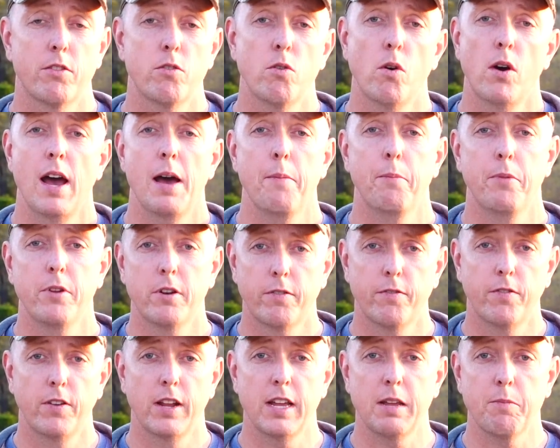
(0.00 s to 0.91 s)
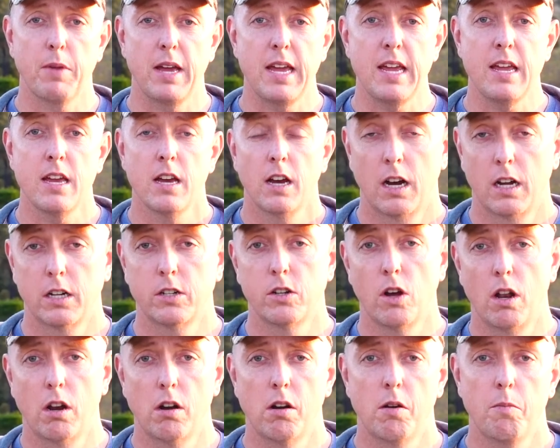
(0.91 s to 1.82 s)
You're happy to fling me
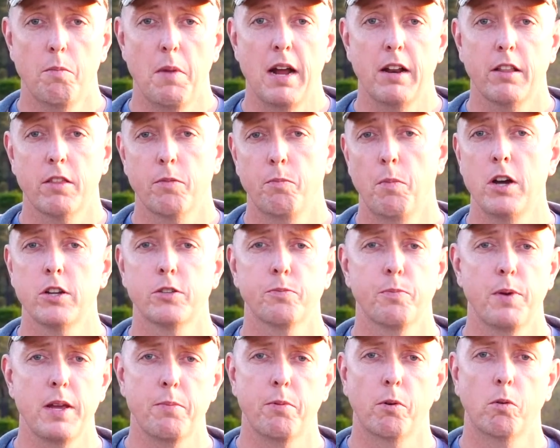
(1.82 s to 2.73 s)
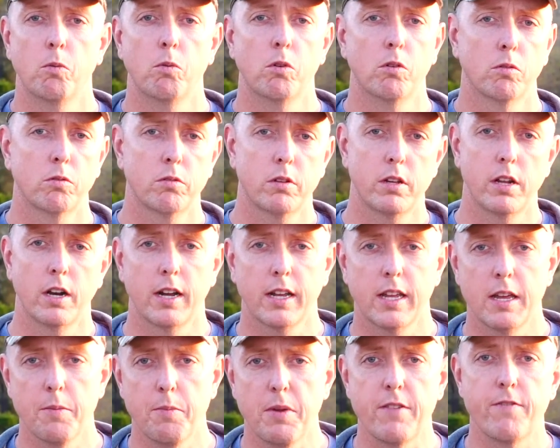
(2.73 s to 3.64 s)
$1 a month. Most people will, you know,
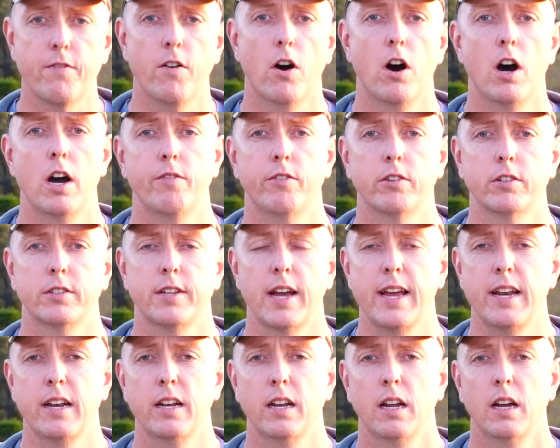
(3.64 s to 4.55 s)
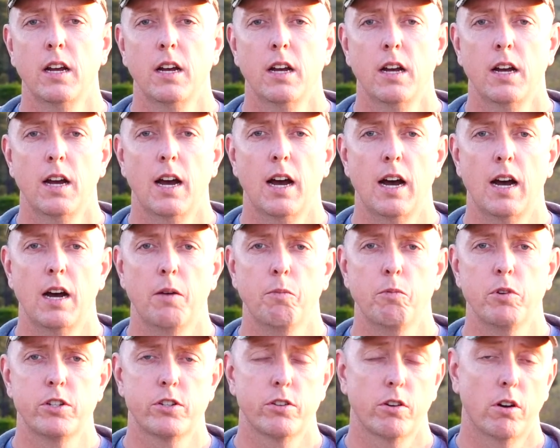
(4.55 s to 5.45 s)
give me 5 or 10,
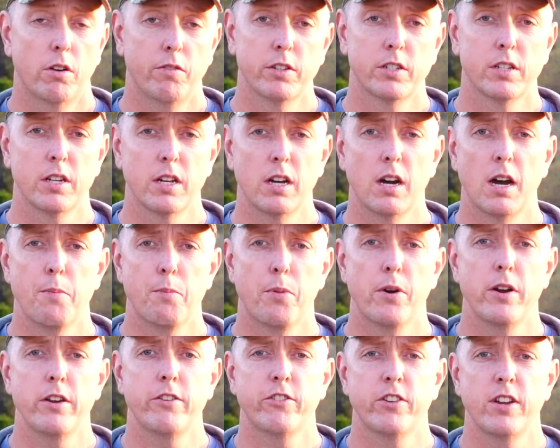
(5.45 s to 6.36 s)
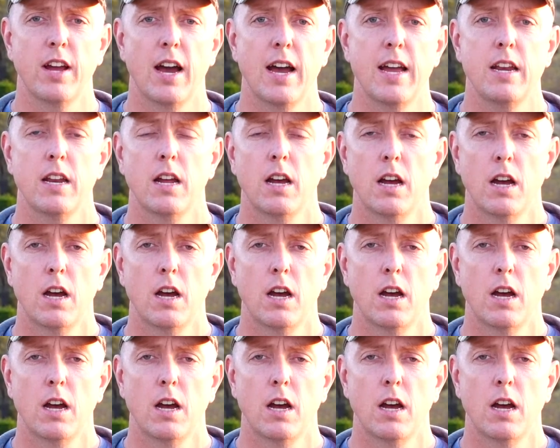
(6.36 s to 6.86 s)
which obviously I appreciate.